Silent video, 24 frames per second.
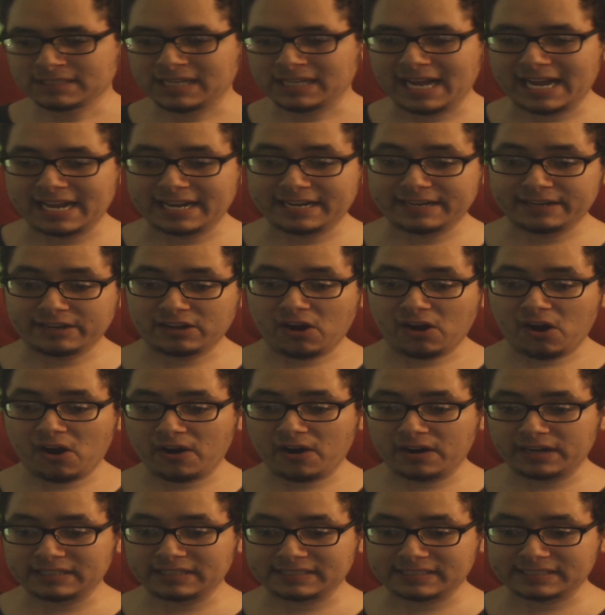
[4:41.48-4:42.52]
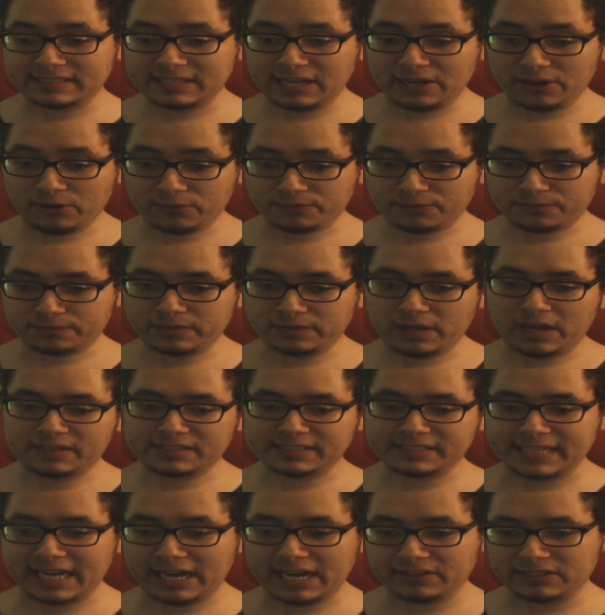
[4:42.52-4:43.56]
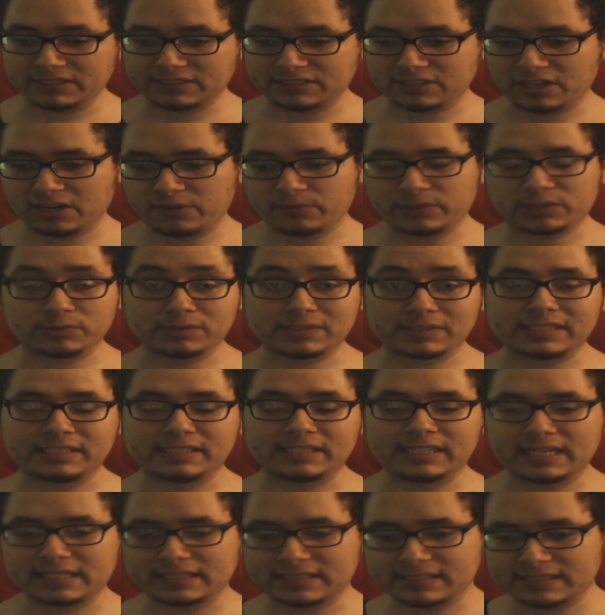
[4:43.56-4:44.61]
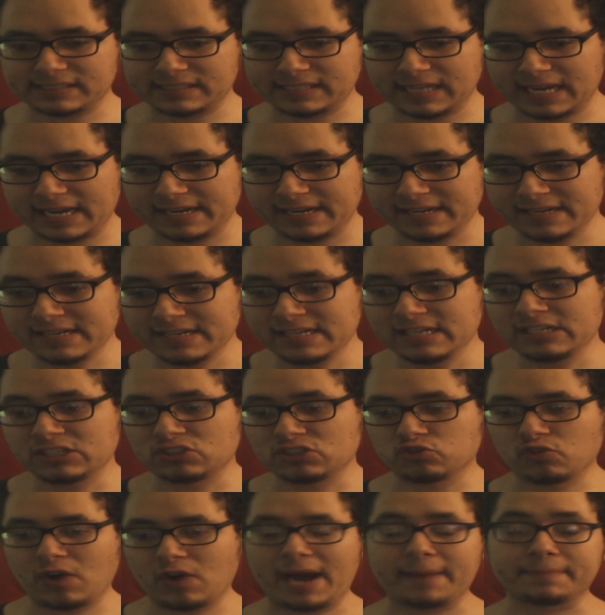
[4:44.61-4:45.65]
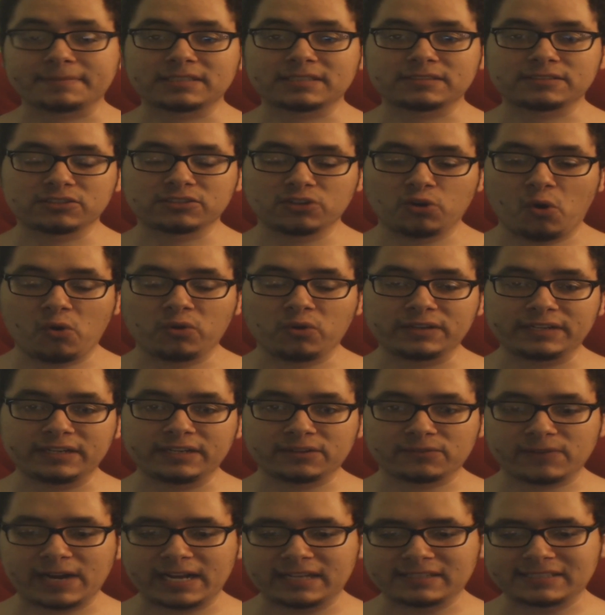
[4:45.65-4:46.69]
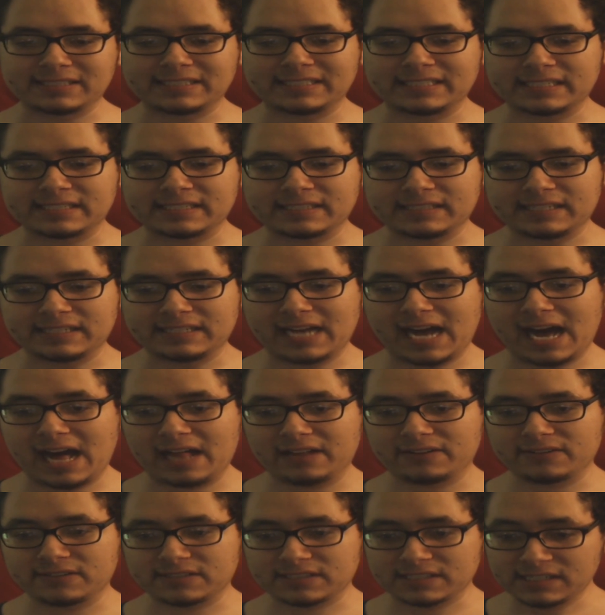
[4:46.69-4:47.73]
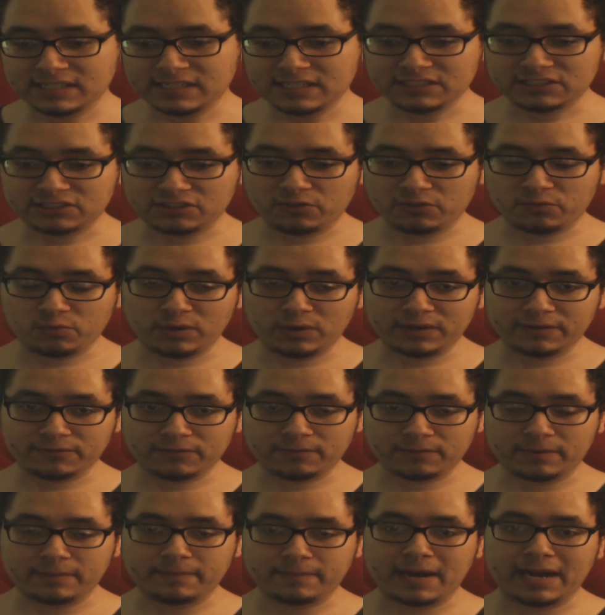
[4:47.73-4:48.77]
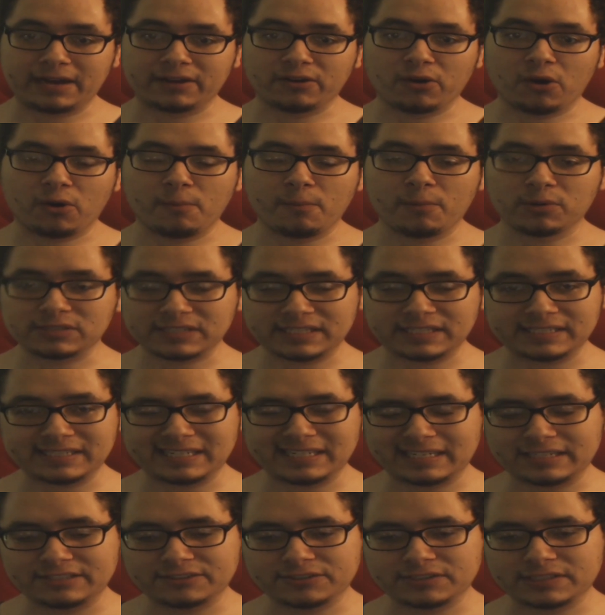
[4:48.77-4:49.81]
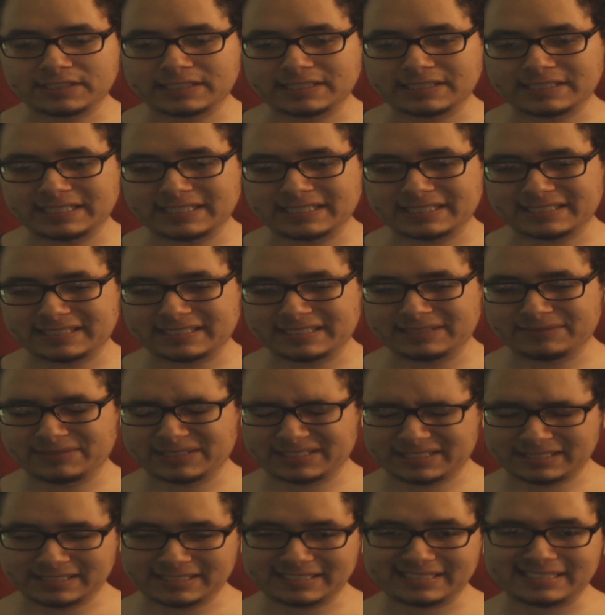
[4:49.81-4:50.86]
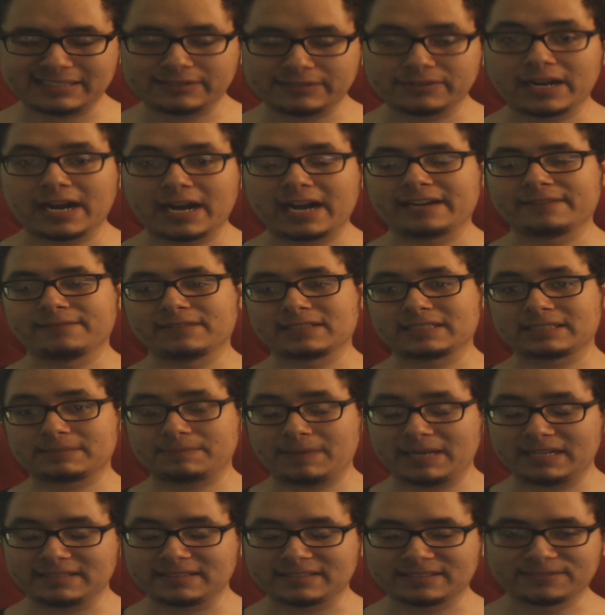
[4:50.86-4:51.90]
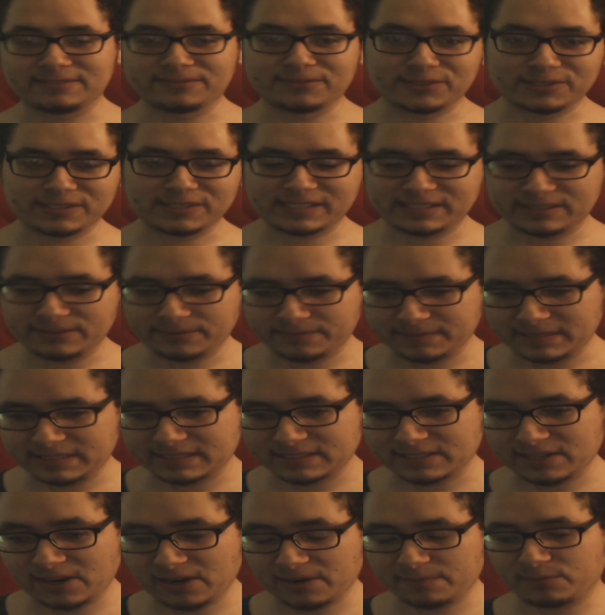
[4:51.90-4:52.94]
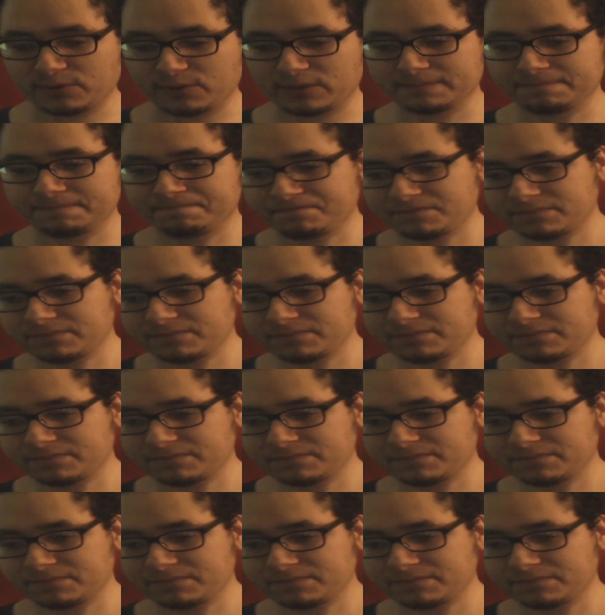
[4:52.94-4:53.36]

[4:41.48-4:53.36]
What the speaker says: and the card itself, Scalding Tarn, which was in that set, dropped to only around $60. So it went from about almost hitting 100 to 60, which is still kind of expensive for a single piece of cardboard.